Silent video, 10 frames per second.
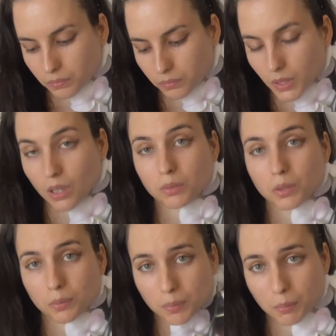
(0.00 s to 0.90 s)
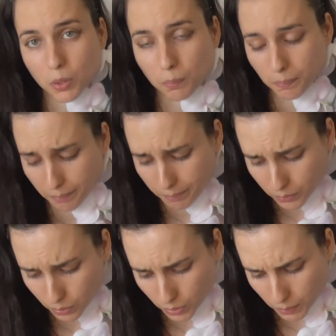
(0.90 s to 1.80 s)
yeah. I'm sorry.
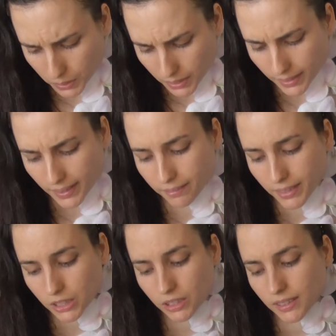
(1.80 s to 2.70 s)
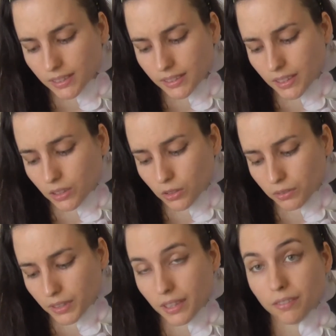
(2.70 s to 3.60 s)
Let me say that again. Russian is a descendant of
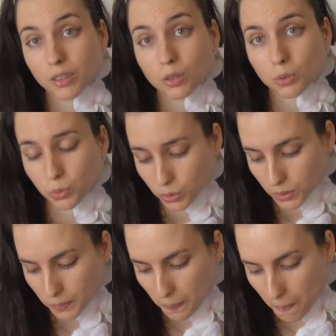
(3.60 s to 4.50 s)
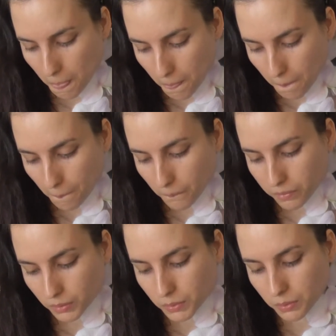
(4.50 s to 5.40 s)
Kievan Rus,
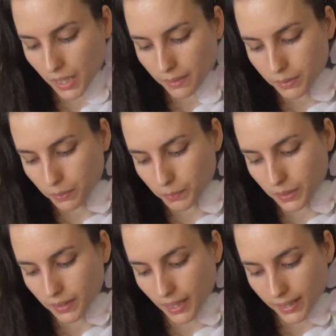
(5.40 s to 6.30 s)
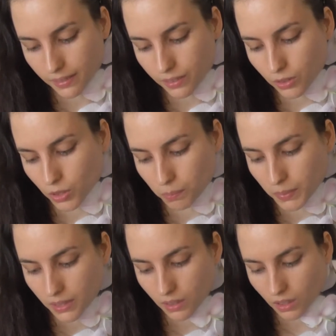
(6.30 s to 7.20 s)
from tribes from the 9th to the
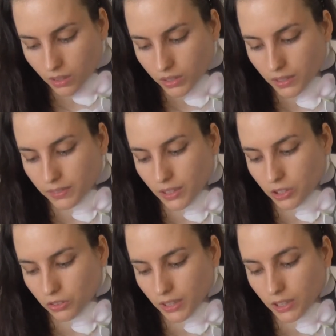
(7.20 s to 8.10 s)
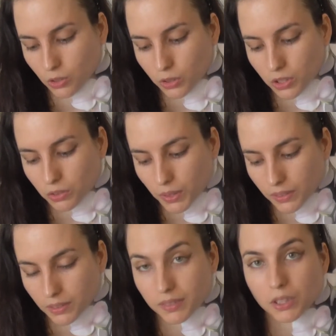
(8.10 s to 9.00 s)
mid 13th century. Its closest
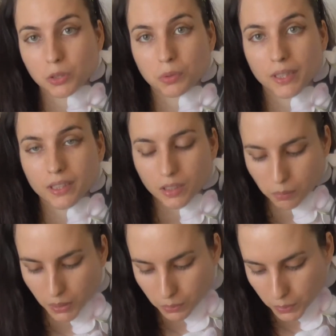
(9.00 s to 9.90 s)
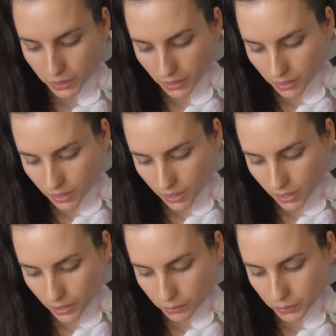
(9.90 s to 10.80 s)
relatives are Ukrainian, Belarusian,
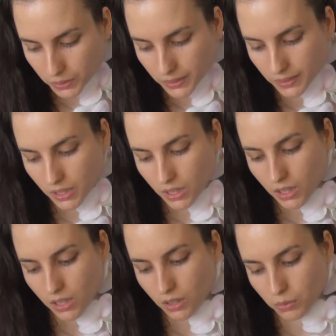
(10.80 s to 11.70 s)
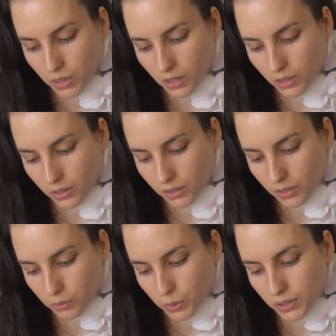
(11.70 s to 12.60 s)
and Rusin. The
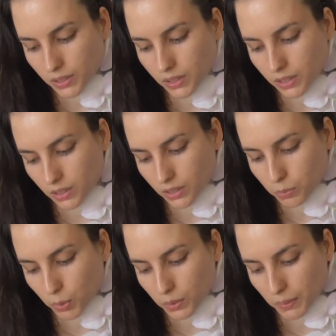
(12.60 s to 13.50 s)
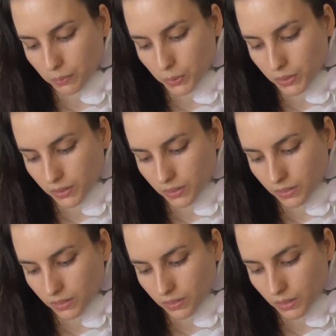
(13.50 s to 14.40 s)
Rusin is spoken by Rusins.
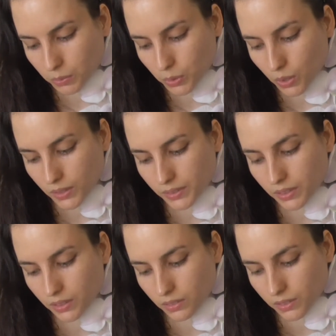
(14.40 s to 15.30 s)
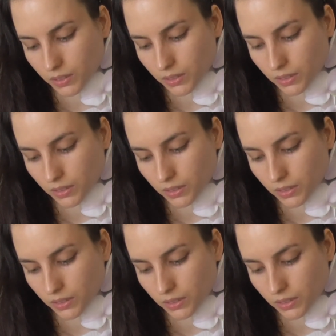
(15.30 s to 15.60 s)
Some scholars consider